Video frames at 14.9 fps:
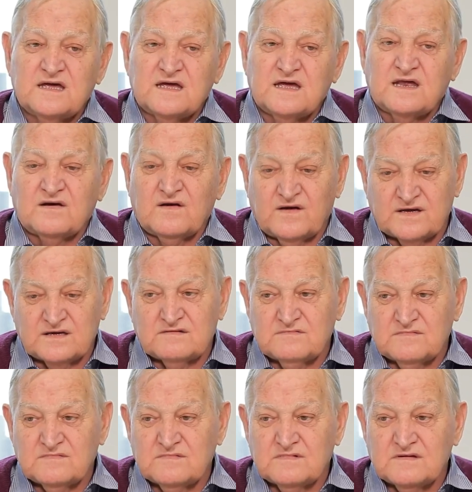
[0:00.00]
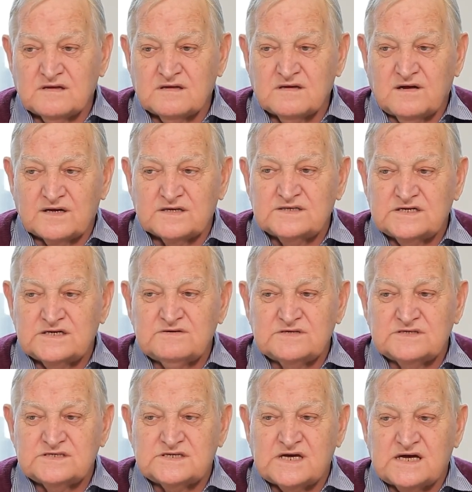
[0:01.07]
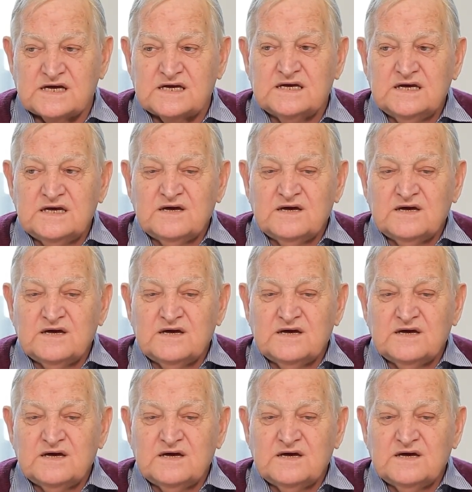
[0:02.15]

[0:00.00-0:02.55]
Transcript: And like she would say,